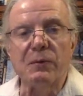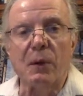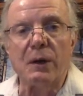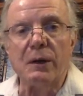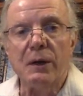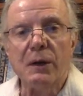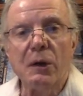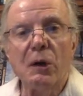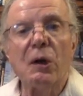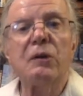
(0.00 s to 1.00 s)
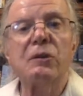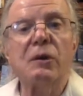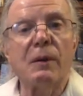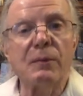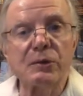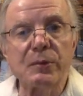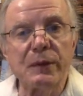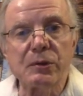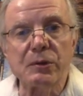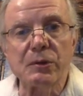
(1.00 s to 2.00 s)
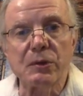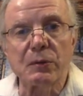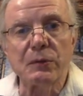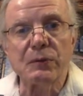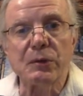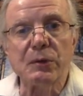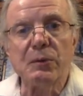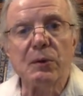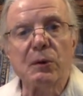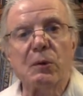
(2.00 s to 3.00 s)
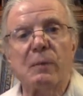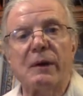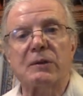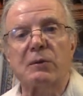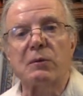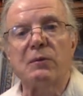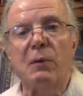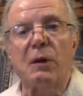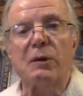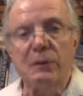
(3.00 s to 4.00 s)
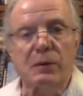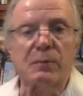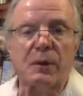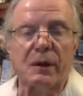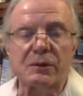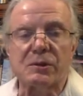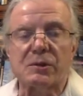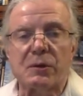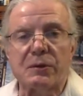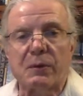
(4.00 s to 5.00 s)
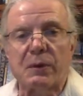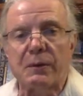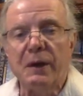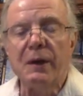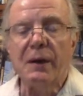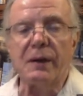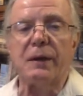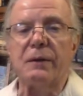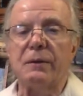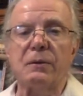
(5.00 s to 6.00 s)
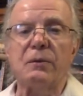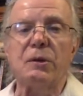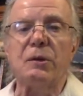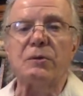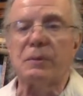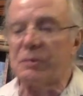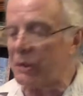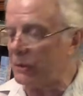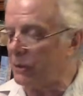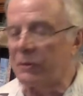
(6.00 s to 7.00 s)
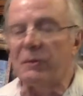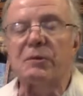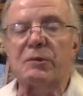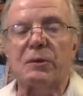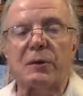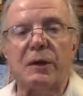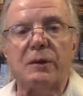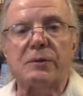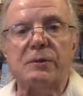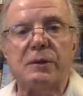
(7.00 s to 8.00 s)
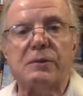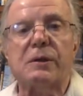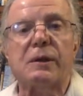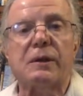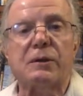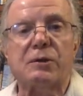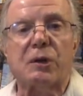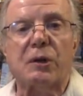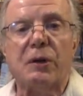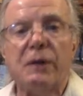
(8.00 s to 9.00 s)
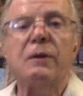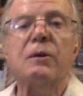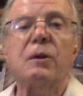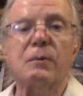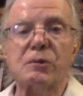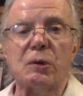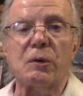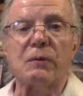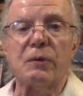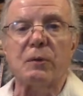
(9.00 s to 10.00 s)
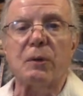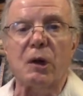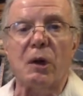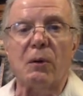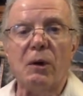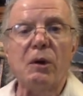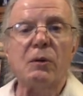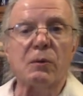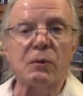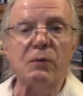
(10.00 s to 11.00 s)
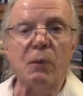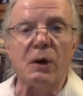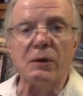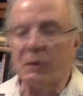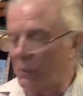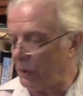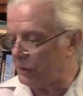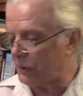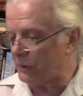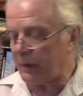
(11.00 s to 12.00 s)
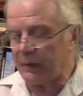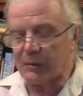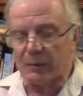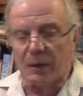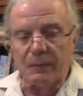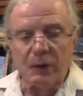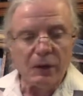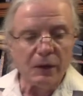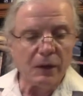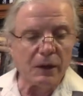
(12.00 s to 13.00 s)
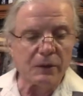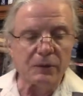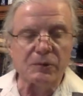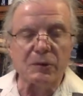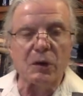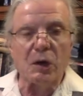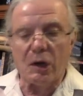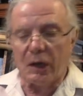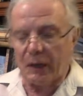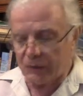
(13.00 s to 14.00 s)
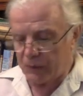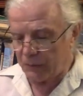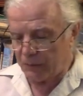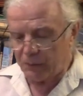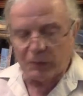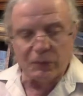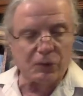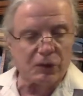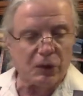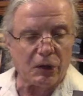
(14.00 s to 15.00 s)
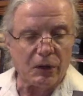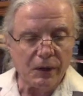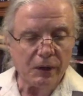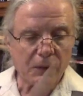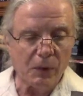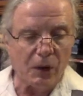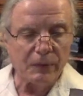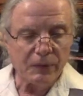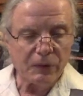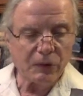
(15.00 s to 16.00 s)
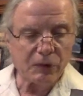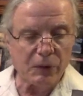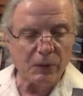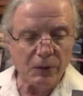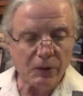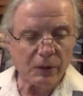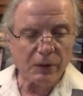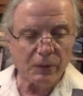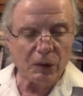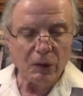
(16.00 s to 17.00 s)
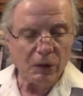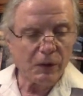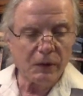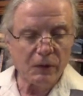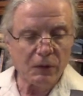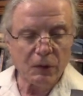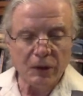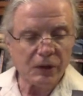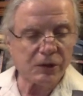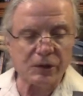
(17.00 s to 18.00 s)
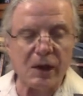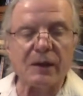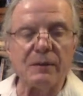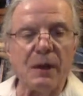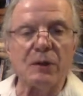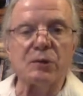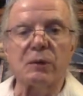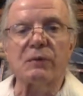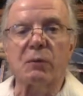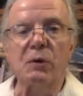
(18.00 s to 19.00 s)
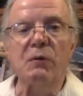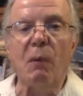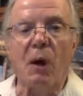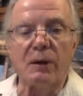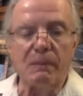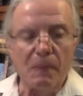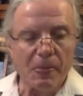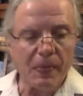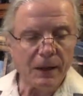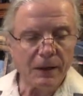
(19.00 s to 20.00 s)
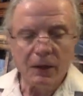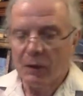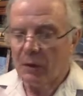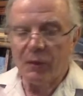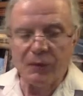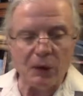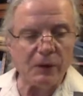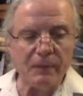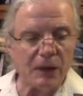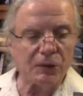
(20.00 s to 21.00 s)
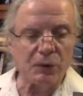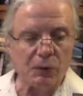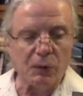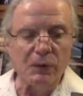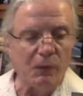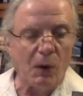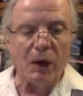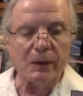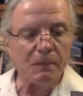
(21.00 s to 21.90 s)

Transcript: 1. I'm going to transition to groove 2. I'll go back to groove 1. You can practice this on your own. Again, you don't need a drum set. You can do this on your hands and knees sitting in a chair. Observe. Here we go. Groove 1, quarters on the bass drum, 8th notes on the hi-hat, 2 and 4 on the snare. 1, 2, 3. Second measure, groove 1. Third measure, groove 1.